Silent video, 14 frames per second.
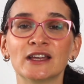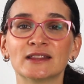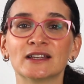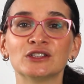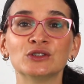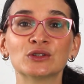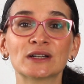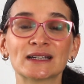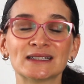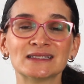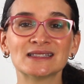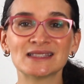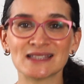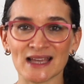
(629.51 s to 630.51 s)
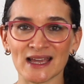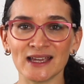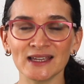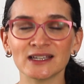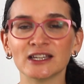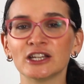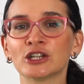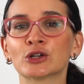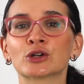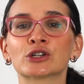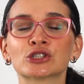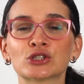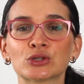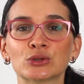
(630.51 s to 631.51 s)
that you can take in
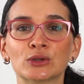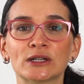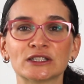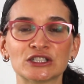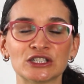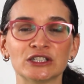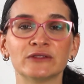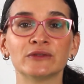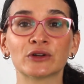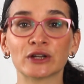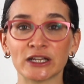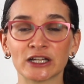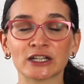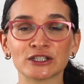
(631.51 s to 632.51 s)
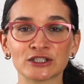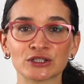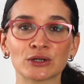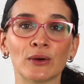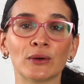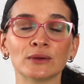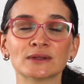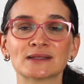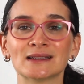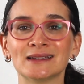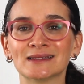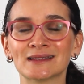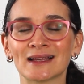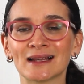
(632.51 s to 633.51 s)
order to achieve your English goals
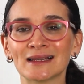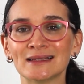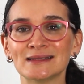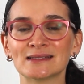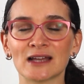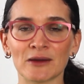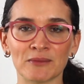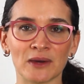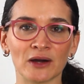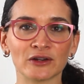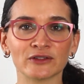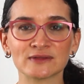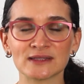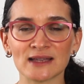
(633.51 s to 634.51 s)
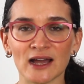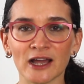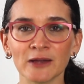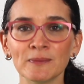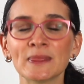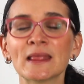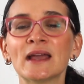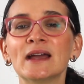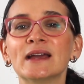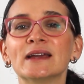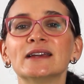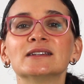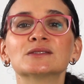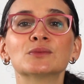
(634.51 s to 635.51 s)
in the least amount of time
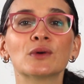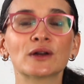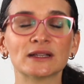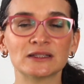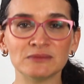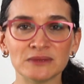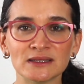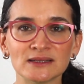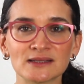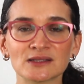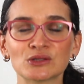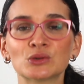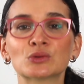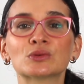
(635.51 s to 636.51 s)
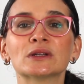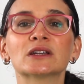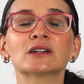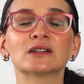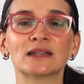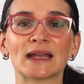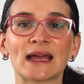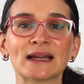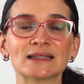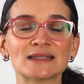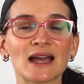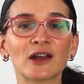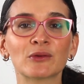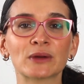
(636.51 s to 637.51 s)
is what it means to
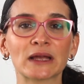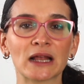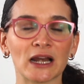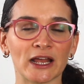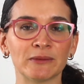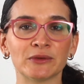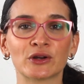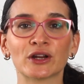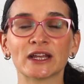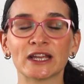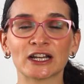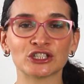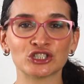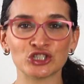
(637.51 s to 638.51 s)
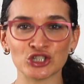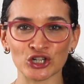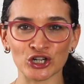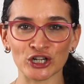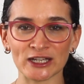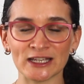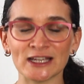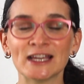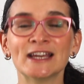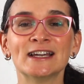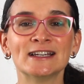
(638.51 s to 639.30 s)
reconnect and reclaim your English journey